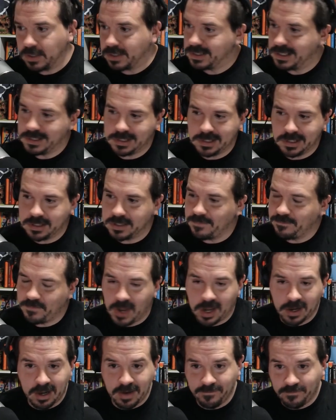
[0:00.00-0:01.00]
This isn't
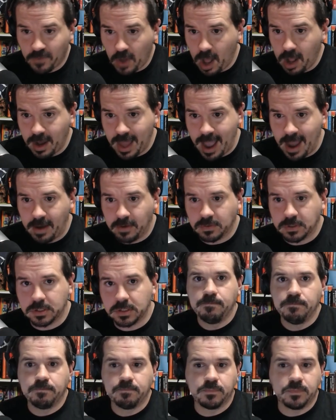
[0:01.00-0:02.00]
fucking Fallout.
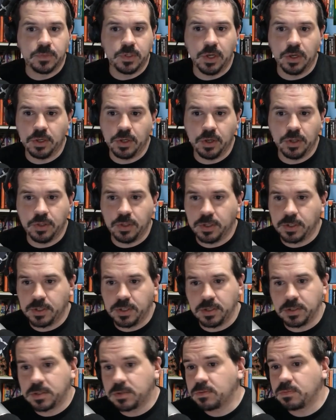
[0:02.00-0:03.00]

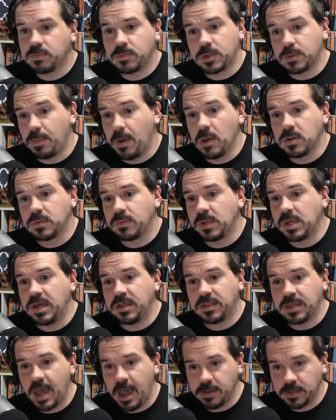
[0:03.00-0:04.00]
There's supposedly
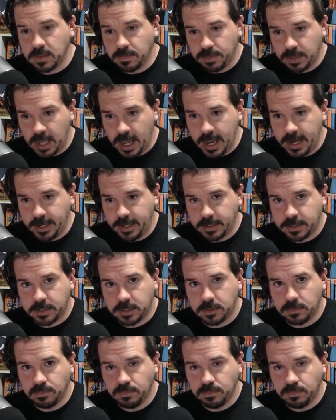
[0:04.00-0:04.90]
1,000 planets.